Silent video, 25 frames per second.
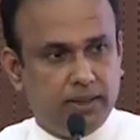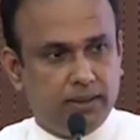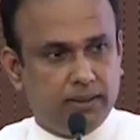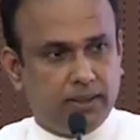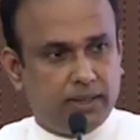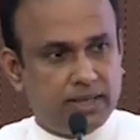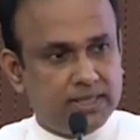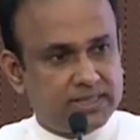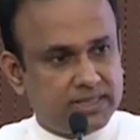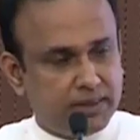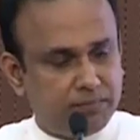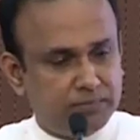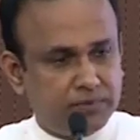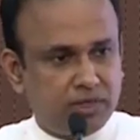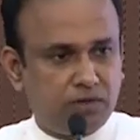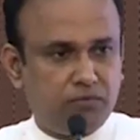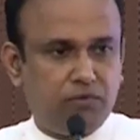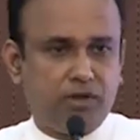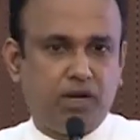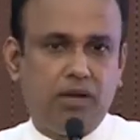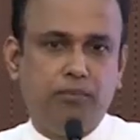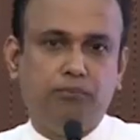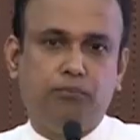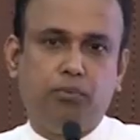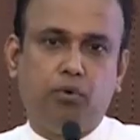That is something
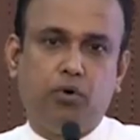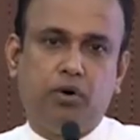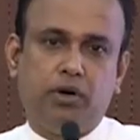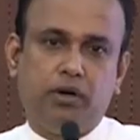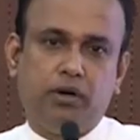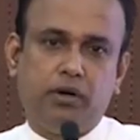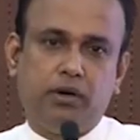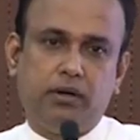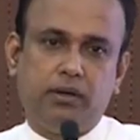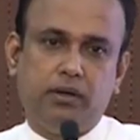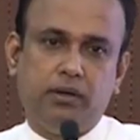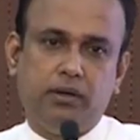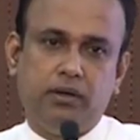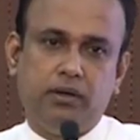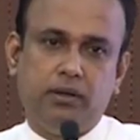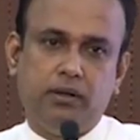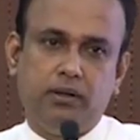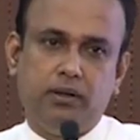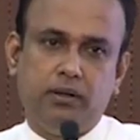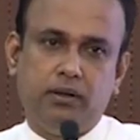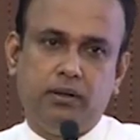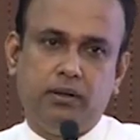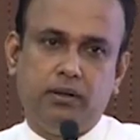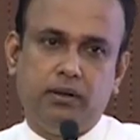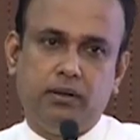very important.
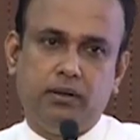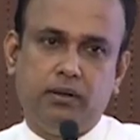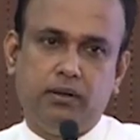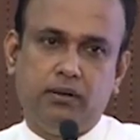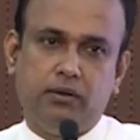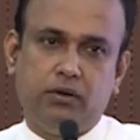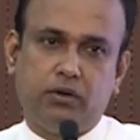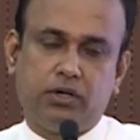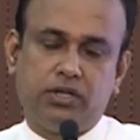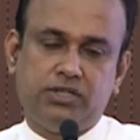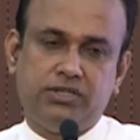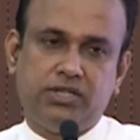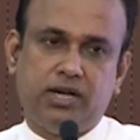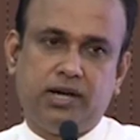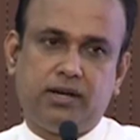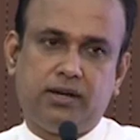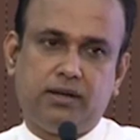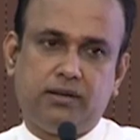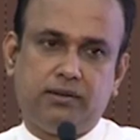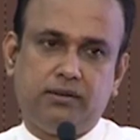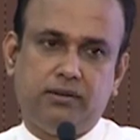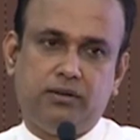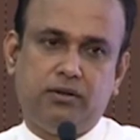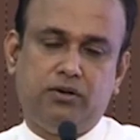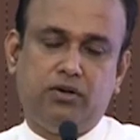Dr.
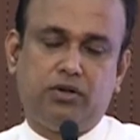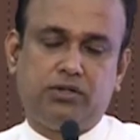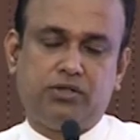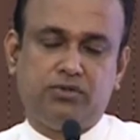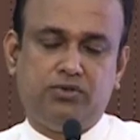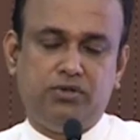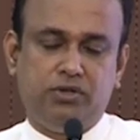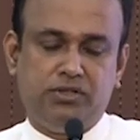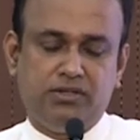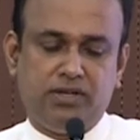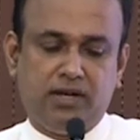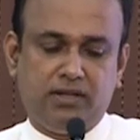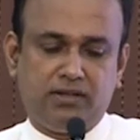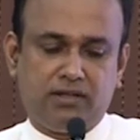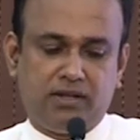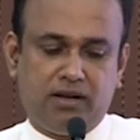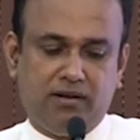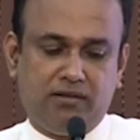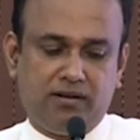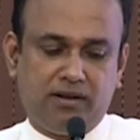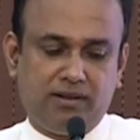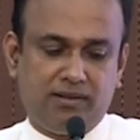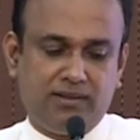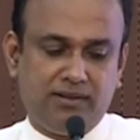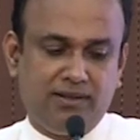Sunil
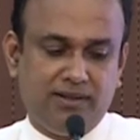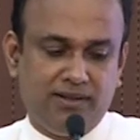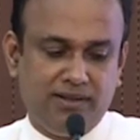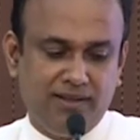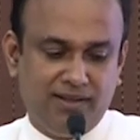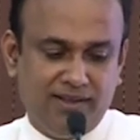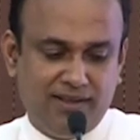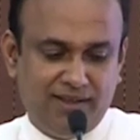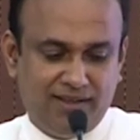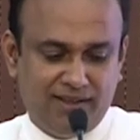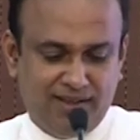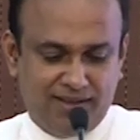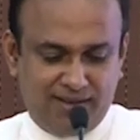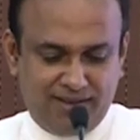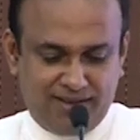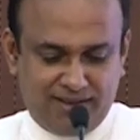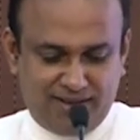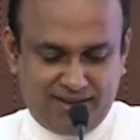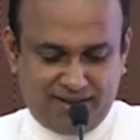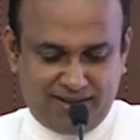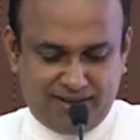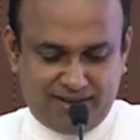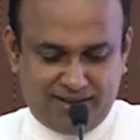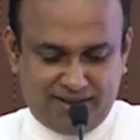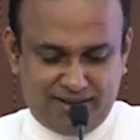Navaratna,
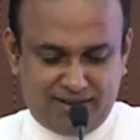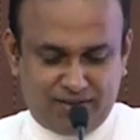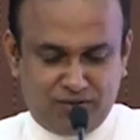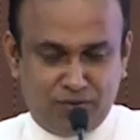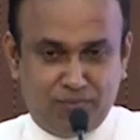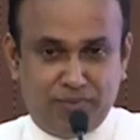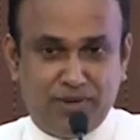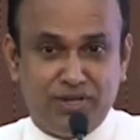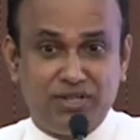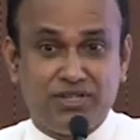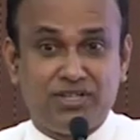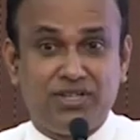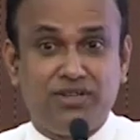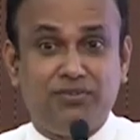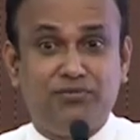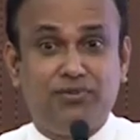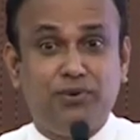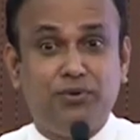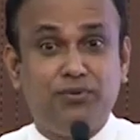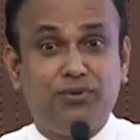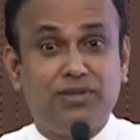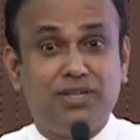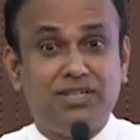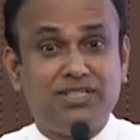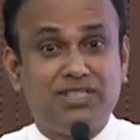you mentioned
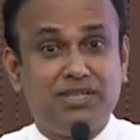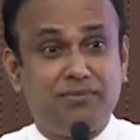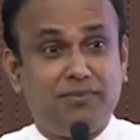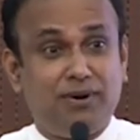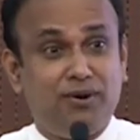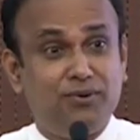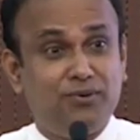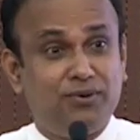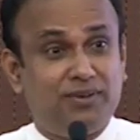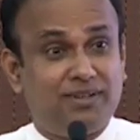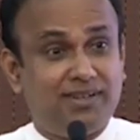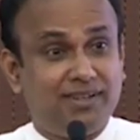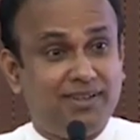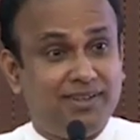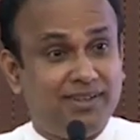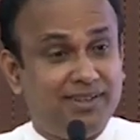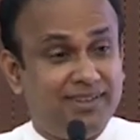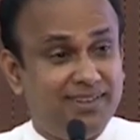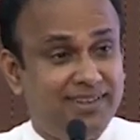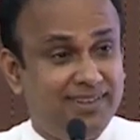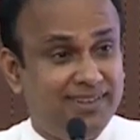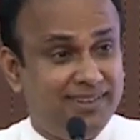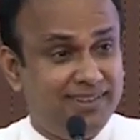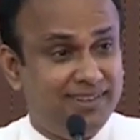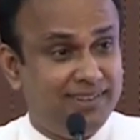few things about
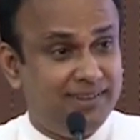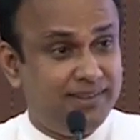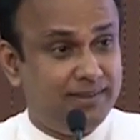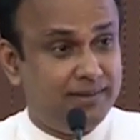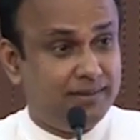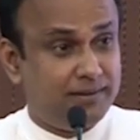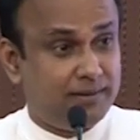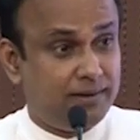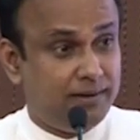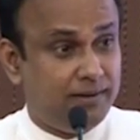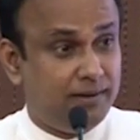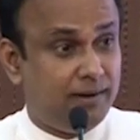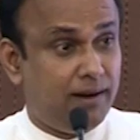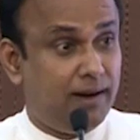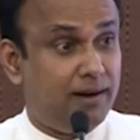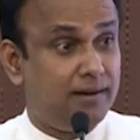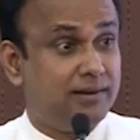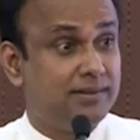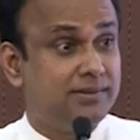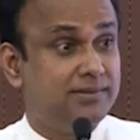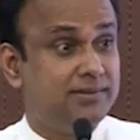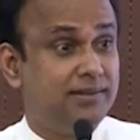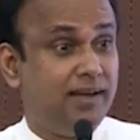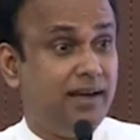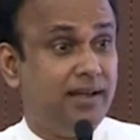3
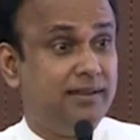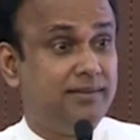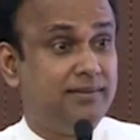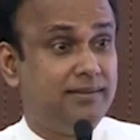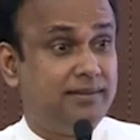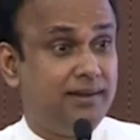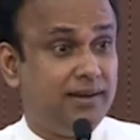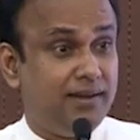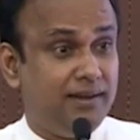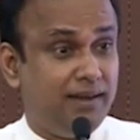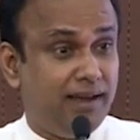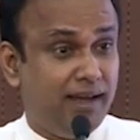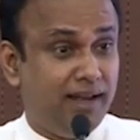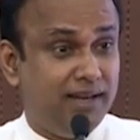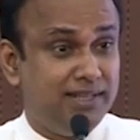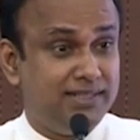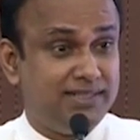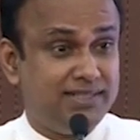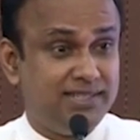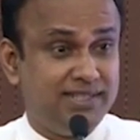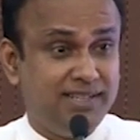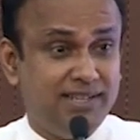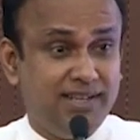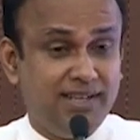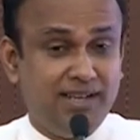R's and 3
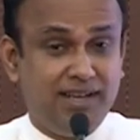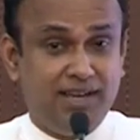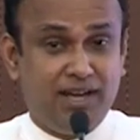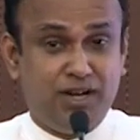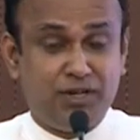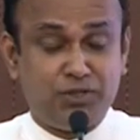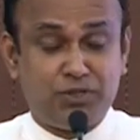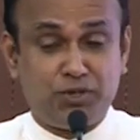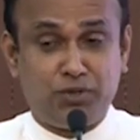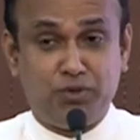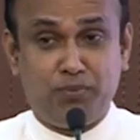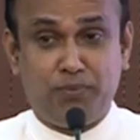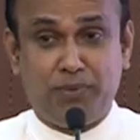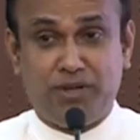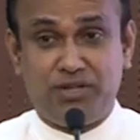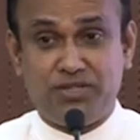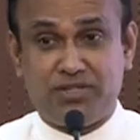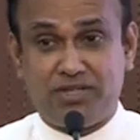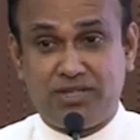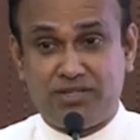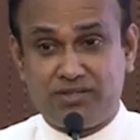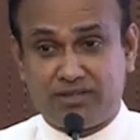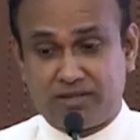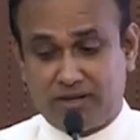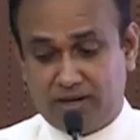L's. Also, you
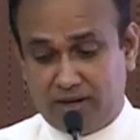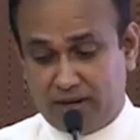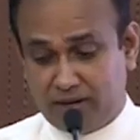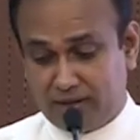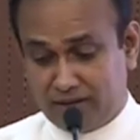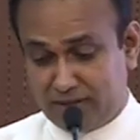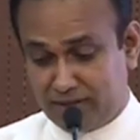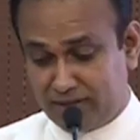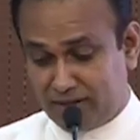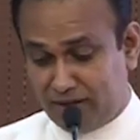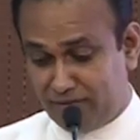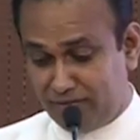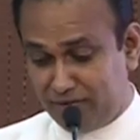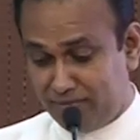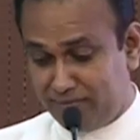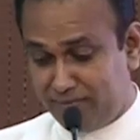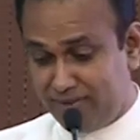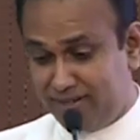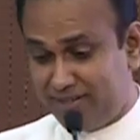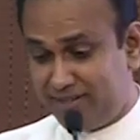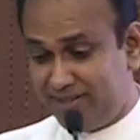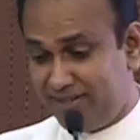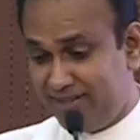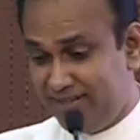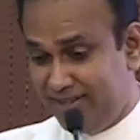mentioned Sri Lankan
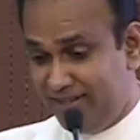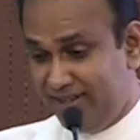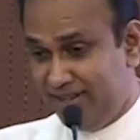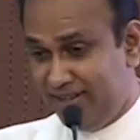government.